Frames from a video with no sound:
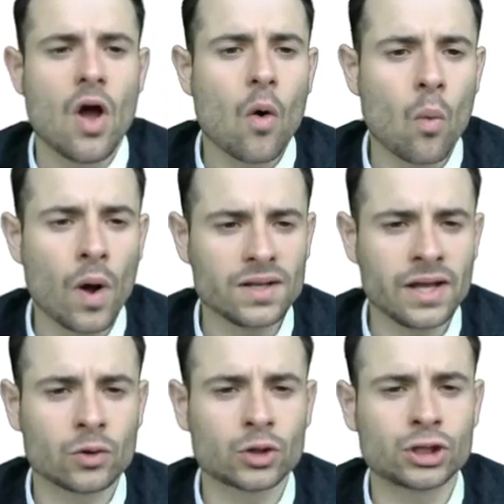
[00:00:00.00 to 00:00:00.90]
What
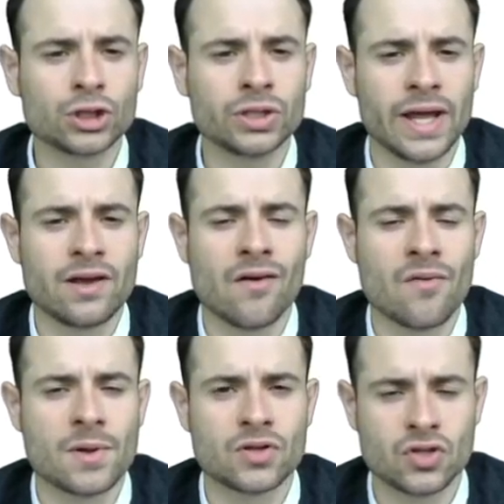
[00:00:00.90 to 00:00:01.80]
can or should a
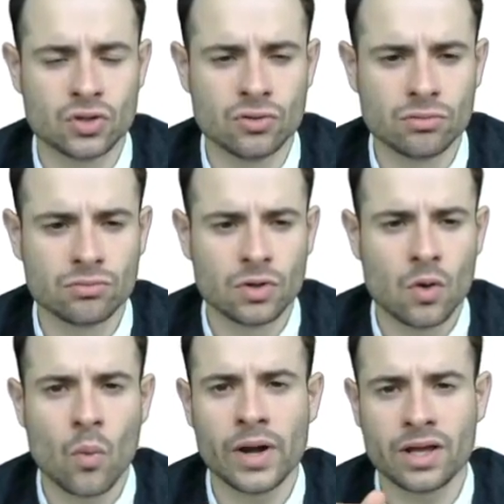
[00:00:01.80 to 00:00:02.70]
government do
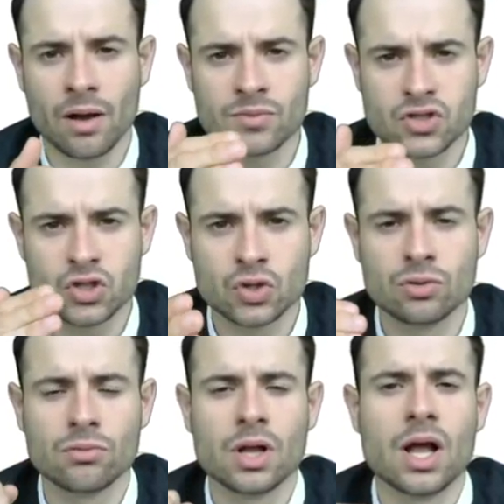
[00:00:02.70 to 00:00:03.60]
when it comes
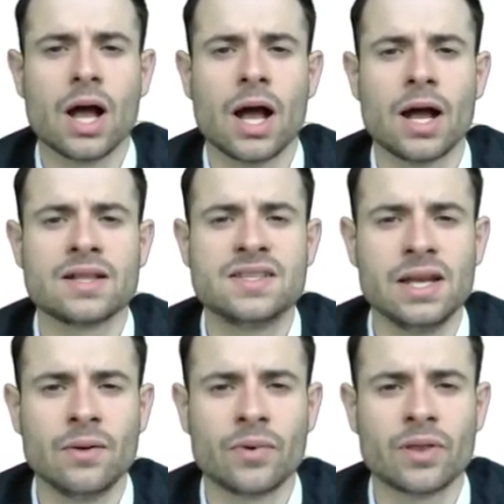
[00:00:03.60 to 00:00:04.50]
to
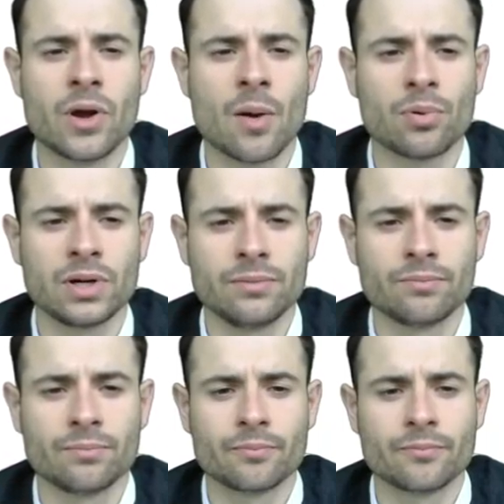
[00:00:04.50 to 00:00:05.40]
dealing with a monopoly?
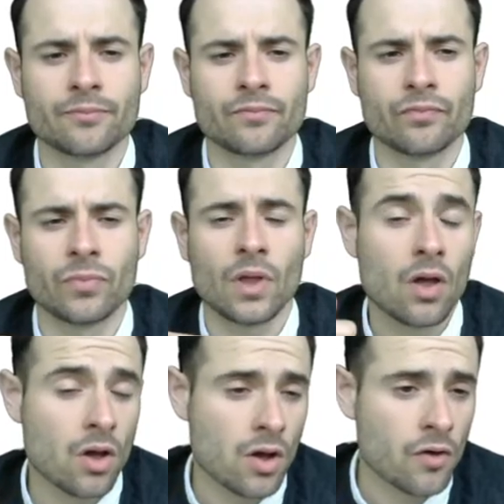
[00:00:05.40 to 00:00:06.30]

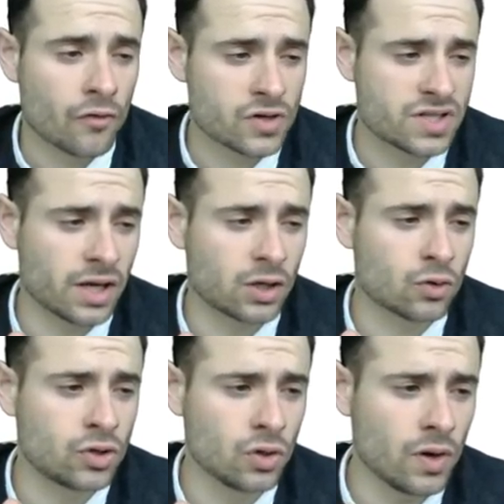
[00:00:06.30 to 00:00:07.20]
First thing it could
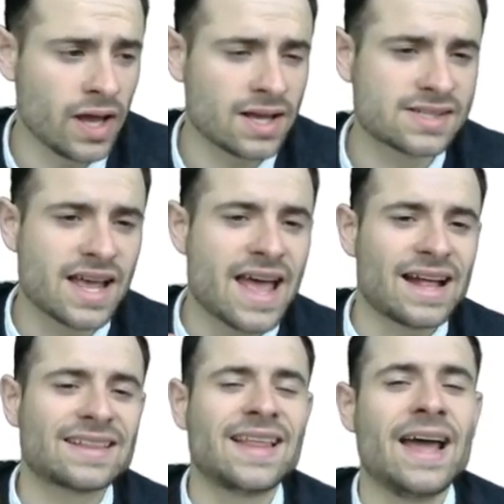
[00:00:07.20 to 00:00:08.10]
do is
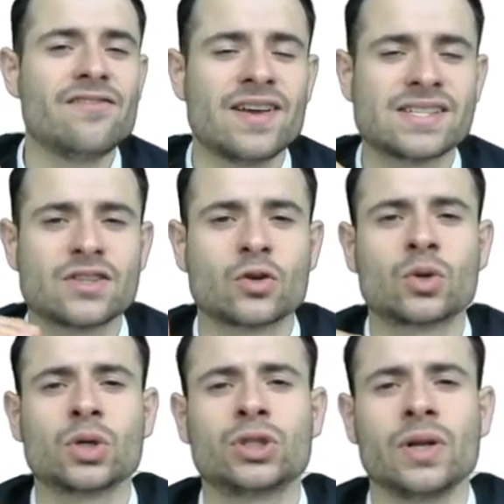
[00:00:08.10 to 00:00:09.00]
divest
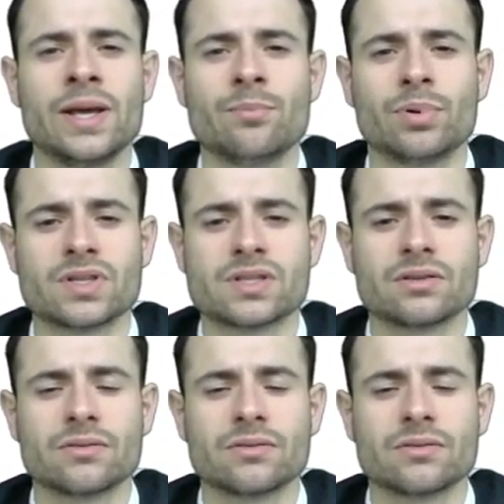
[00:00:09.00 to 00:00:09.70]
crucial inputs.